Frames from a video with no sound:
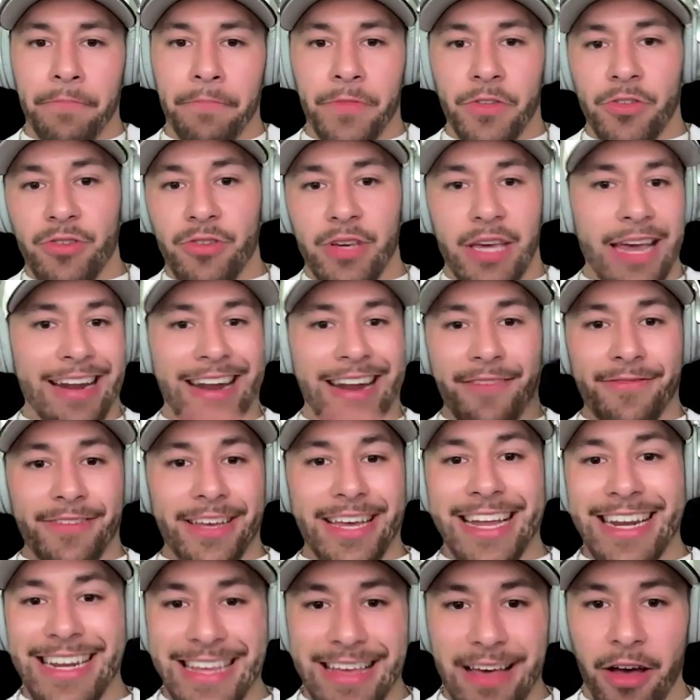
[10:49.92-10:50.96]
you can't have
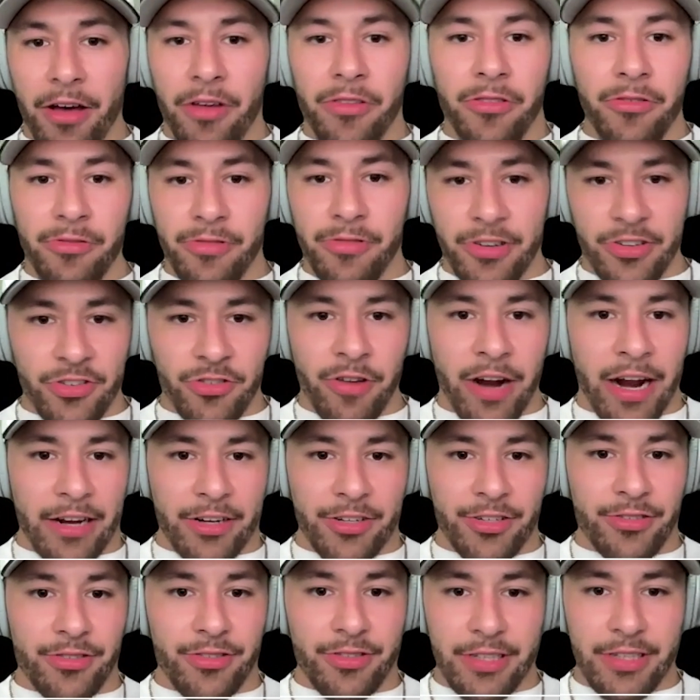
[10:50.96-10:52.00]
any other
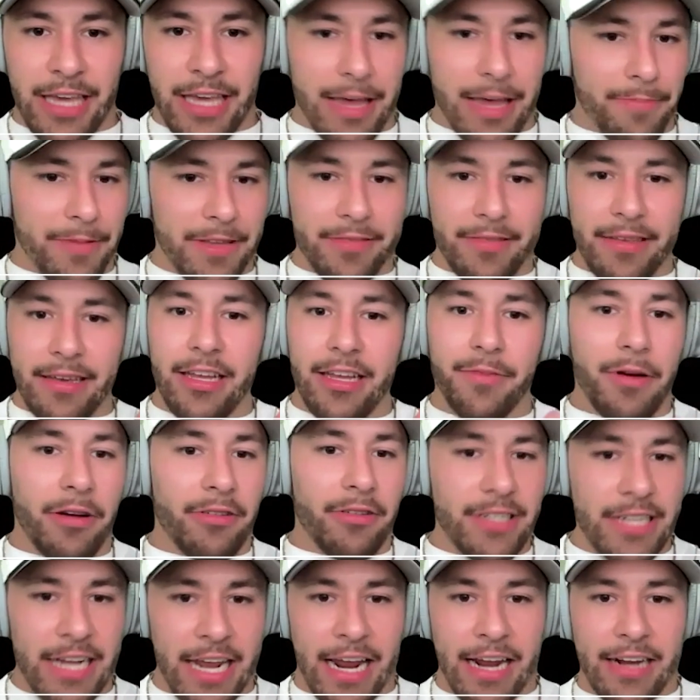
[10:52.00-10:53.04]
distractions. You can't be thinking
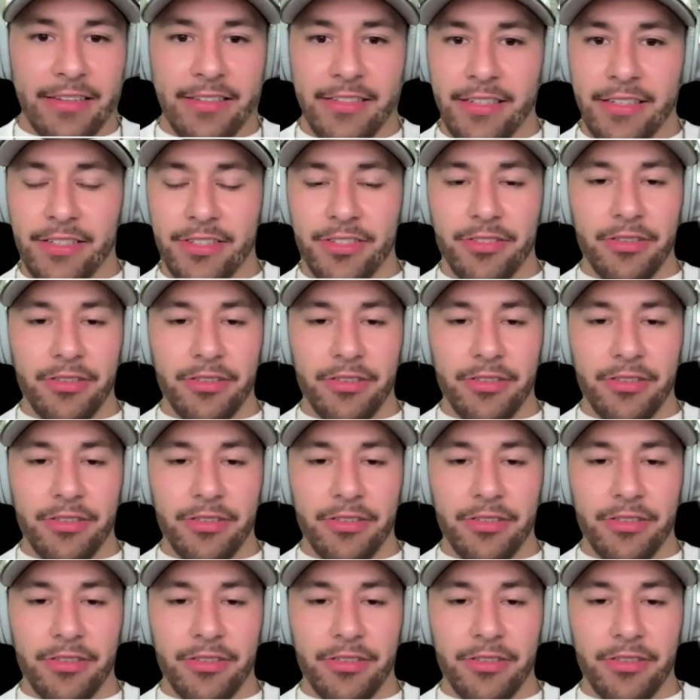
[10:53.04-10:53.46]
about taxes.